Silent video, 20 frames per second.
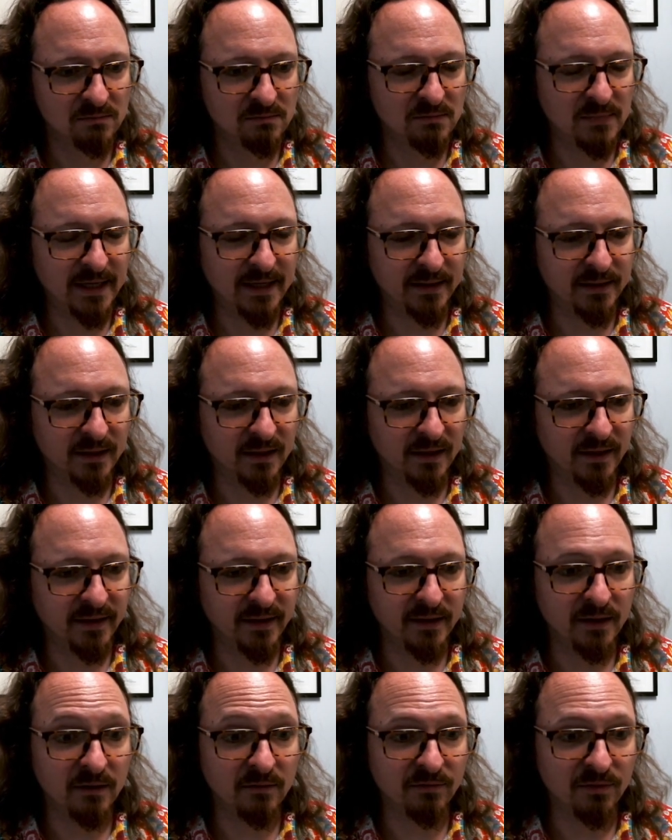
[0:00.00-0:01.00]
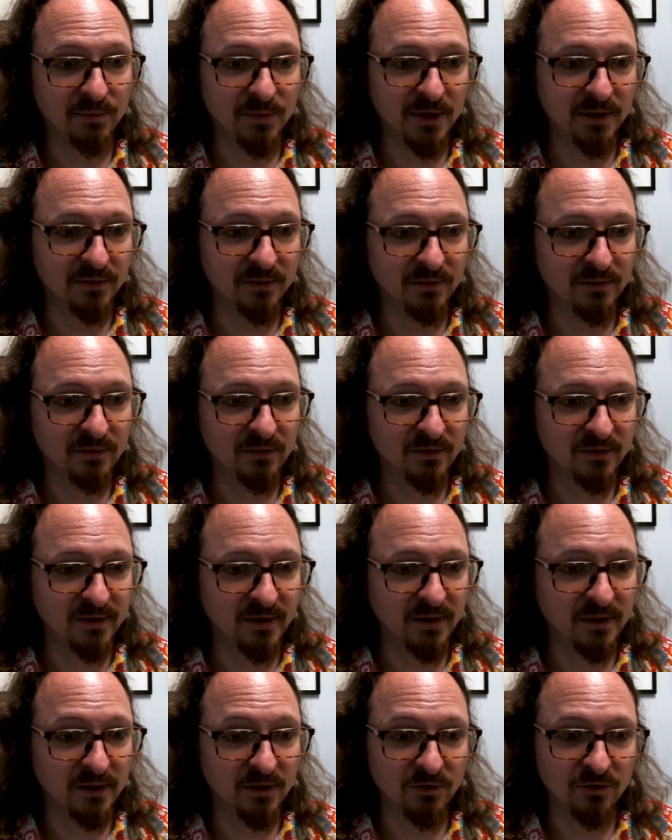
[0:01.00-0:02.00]
aka if the button
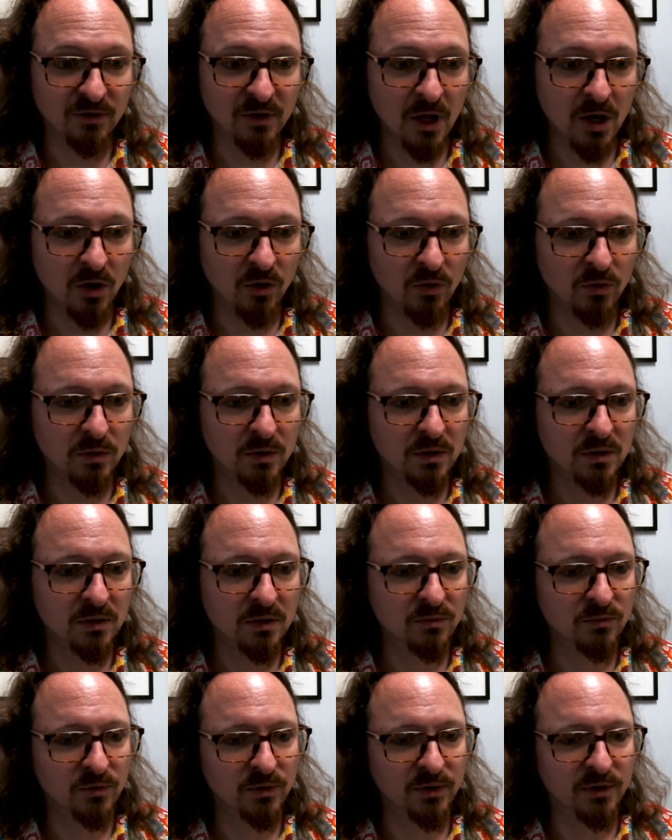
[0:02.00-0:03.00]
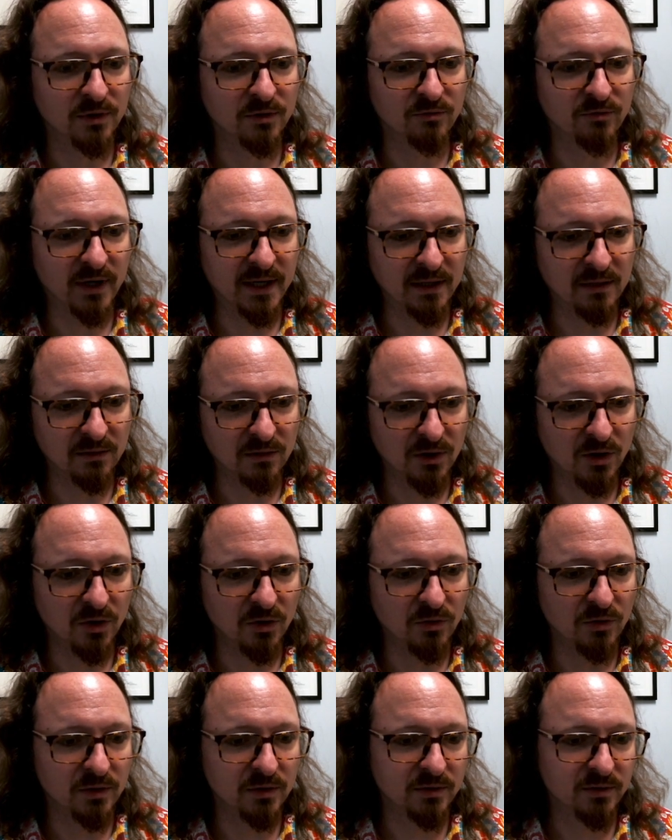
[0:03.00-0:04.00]
state is low, we're going to write
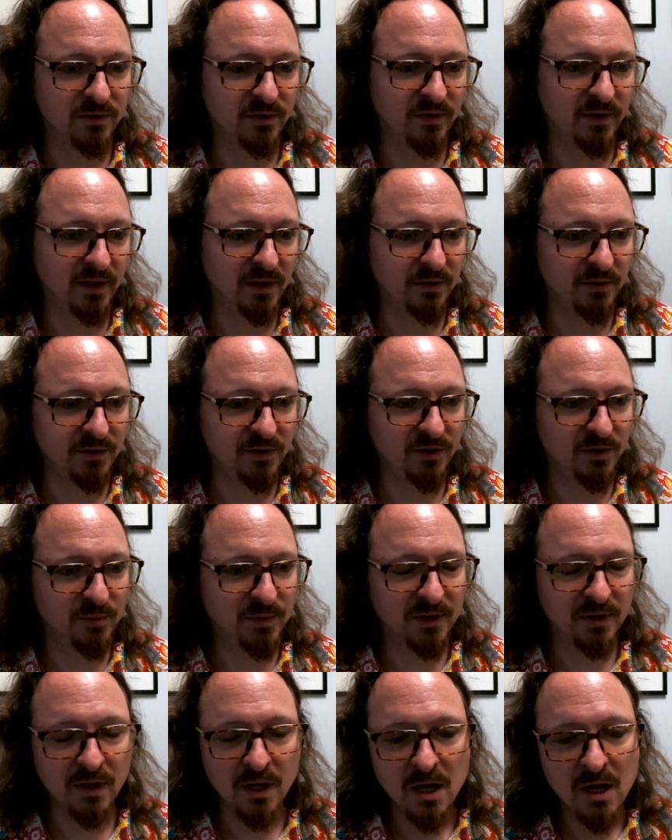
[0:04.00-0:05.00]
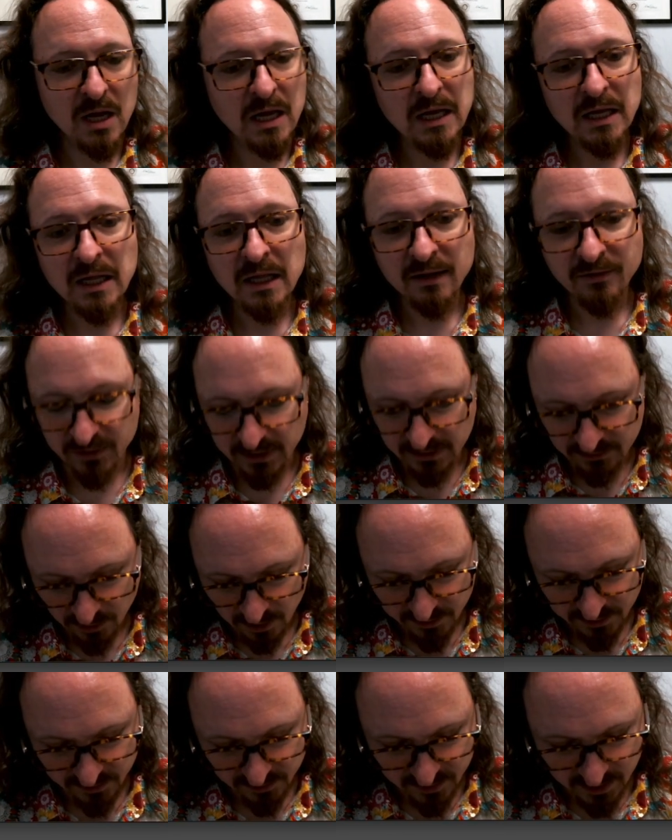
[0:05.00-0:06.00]
low to the LED pin. So that's all
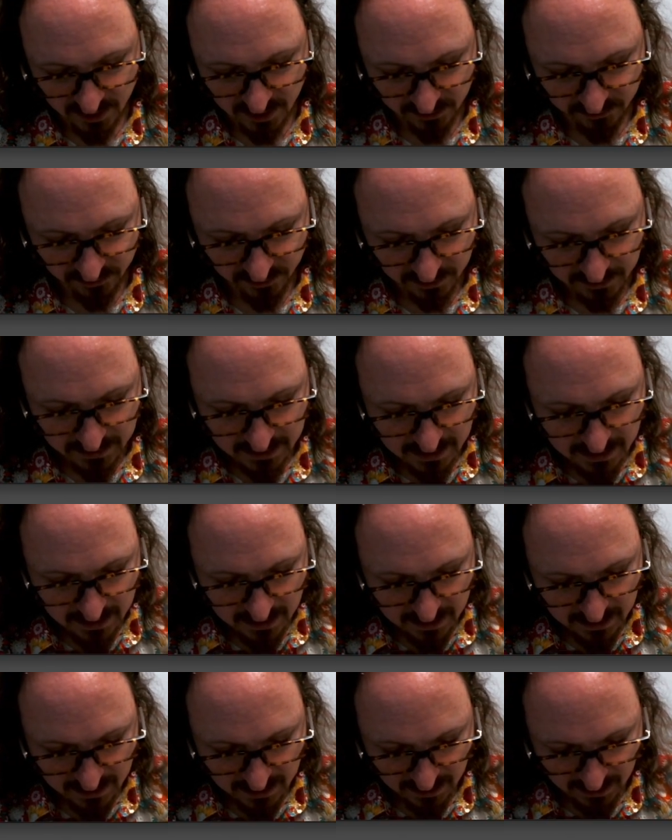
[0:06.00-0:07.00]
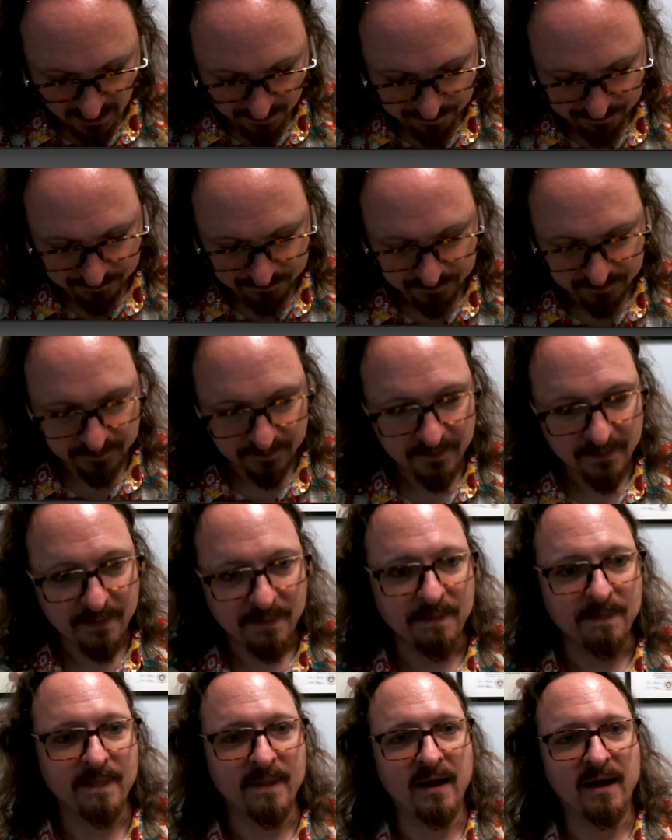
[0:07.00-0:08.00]
this does.
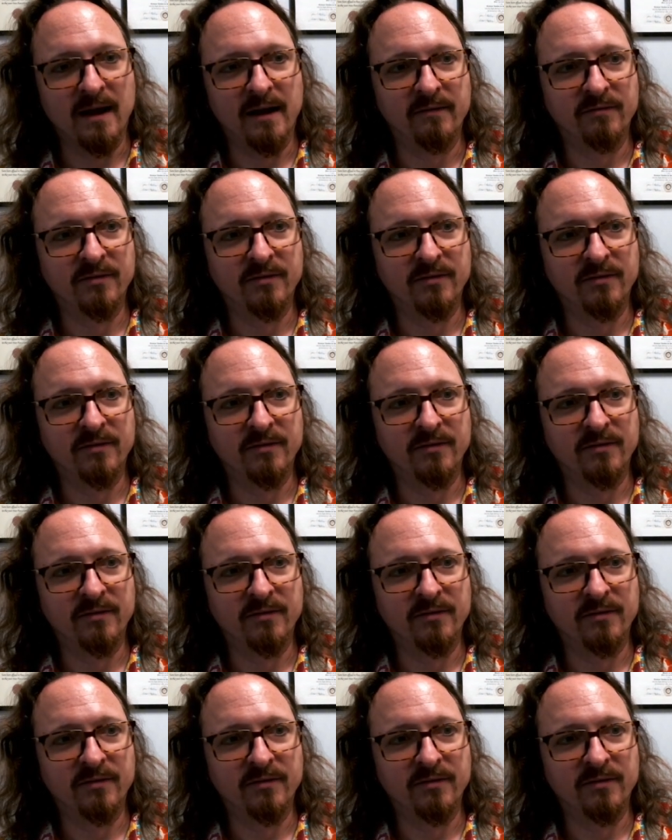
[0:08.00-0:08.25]
I've